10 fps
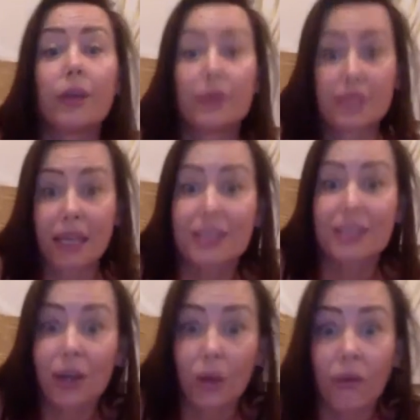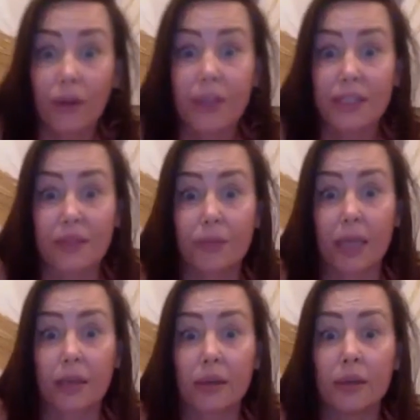as a lot of us have
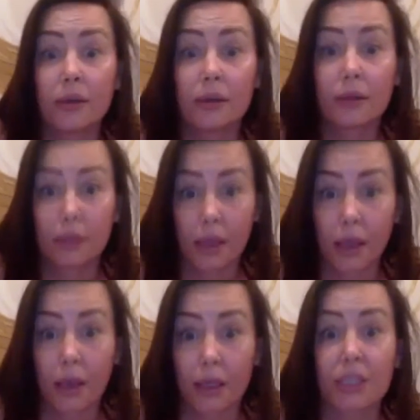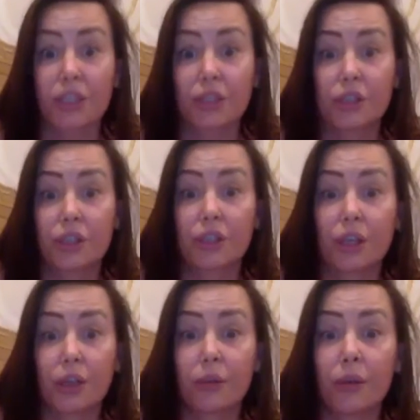been conditioned to
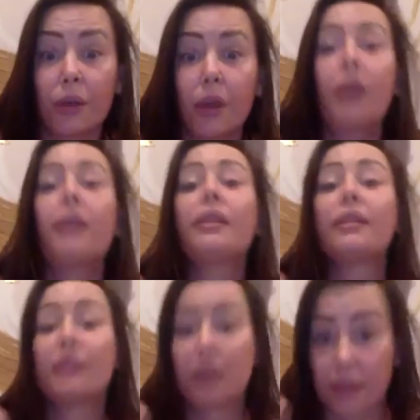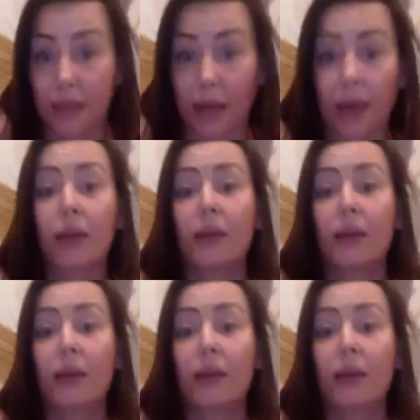do, then that